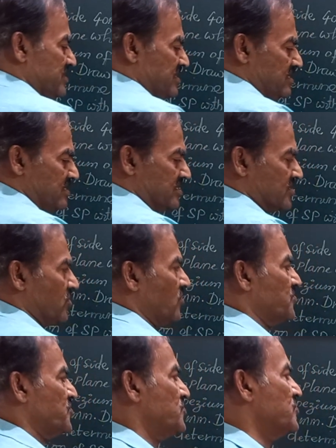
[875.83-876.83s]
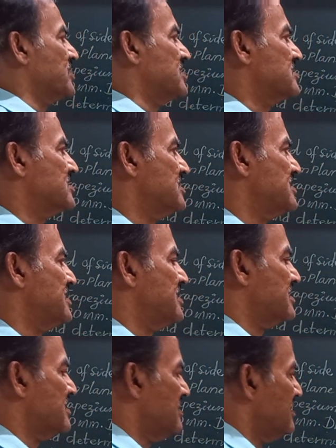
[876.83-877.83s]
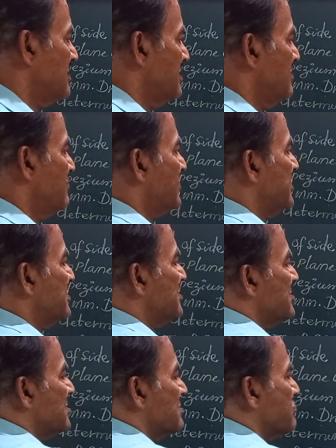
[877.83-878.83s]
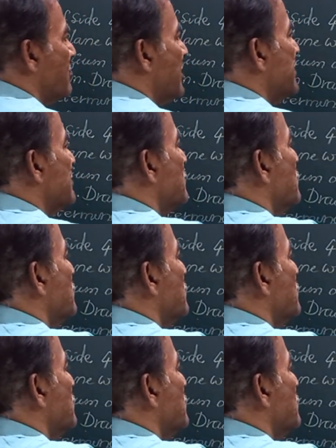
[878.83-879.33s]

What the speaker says: the top view, you can see that. Friend, this is point